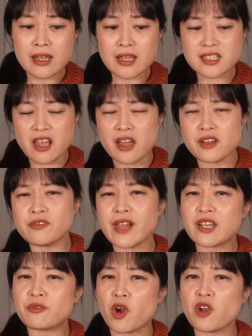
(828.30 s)
it's kind of
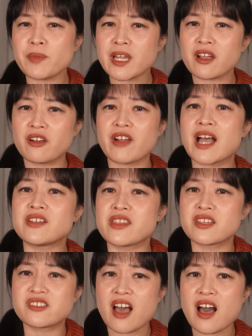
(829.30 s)
like groping around in
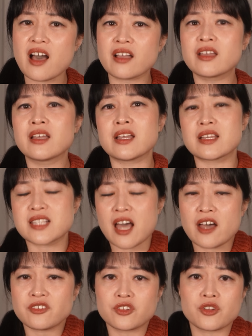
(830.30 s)
the dark. It's
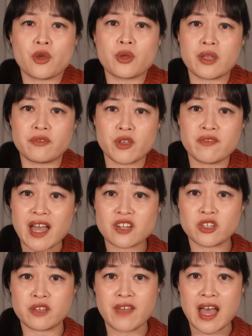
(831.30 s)
hard to know if you've
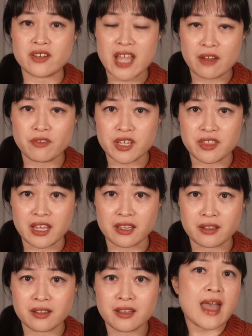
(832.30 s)
actually found
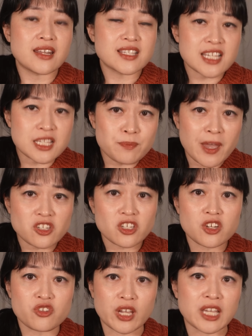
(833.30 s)
everything. And it's
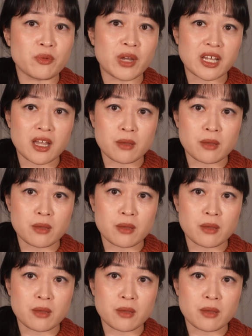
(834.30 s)
especially tricky when it